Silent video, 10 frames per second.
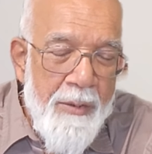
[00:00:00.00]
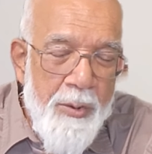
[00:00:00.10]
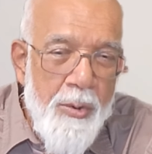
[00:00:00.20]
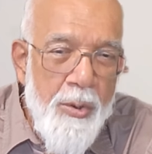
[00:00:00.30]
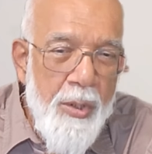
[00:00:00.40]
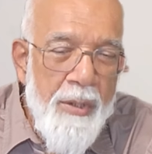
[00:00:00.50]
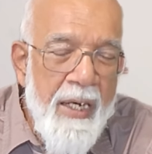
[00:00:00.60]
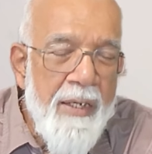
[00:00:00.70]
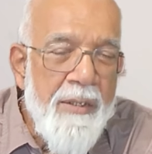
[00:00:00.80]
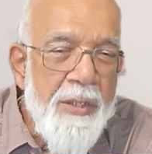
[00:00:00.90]
So you don't
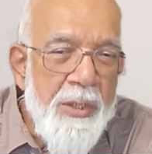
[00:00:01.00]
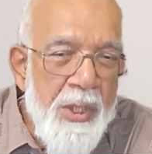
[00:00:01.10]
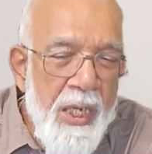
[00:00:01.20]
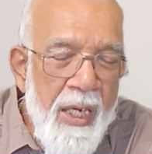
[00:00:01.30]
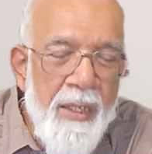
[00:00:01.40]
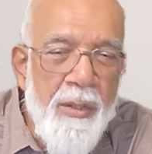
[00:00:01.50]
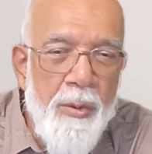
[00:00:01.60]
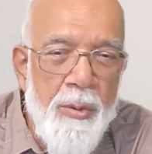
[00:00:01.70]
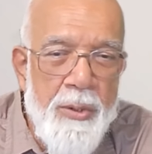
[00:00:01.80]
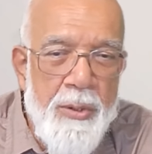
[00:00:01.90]
entertain
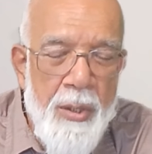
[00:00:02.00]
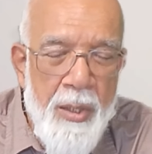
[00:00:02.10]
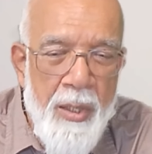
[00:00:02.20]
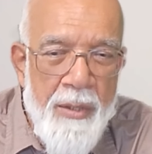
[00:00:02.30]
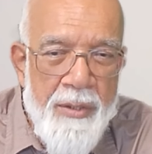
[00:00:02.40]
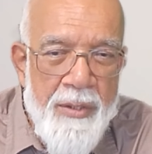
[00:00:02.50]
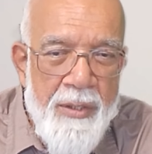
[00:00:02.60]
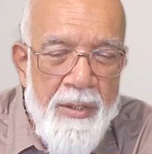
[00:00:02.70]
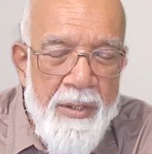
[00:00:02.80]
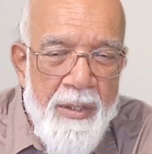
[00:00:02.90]
those thoughts.
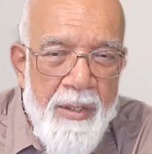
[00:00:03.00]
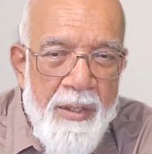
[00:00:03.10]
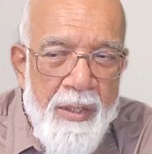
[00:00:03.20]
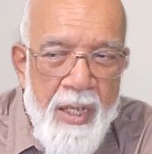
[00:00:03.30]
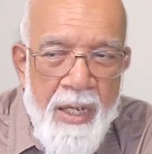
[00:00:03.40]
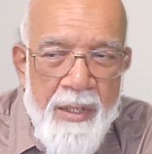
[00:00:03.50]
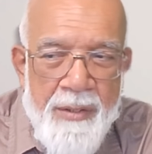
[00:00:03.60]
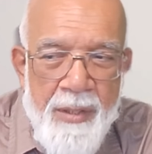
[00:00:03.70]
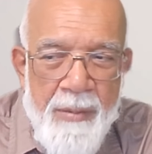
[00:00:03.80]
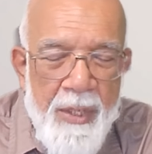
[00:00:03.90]
That
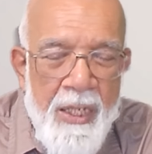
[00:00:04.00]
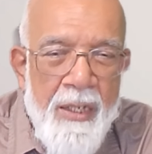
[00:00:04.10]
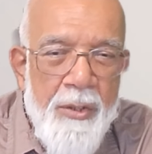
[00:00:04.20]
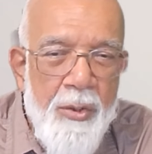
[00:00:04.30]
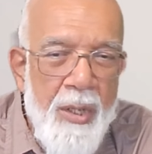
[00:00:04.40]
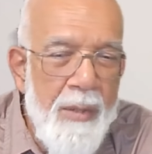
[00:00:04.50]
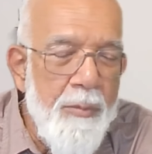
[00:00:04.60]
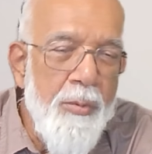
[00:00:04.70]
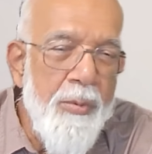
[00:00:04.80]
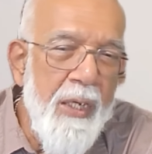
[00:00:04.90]
is the meaning you are
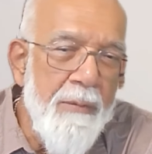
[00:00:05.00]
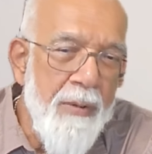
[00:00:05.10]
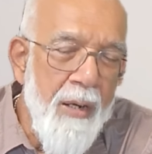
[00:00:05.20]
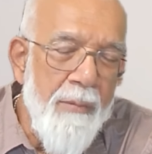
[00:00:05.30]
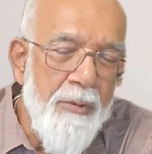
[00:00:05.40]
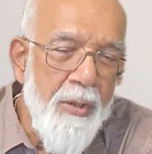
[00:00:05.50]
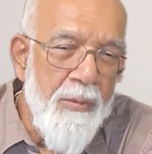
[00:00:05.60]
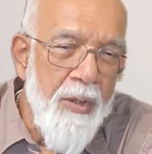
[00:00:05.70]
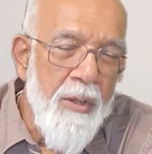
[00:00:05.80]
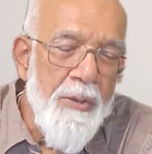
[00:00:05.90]
moving from the
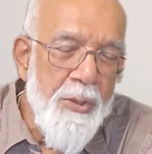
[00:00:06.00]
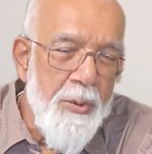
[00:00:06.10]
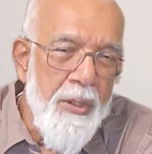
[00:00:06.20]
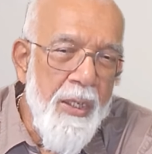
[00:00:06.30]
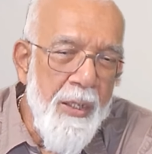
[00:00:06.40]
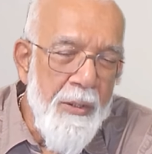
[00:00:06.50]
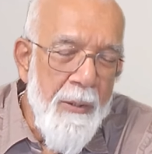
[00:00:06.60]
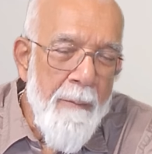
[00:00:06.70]
false to the real.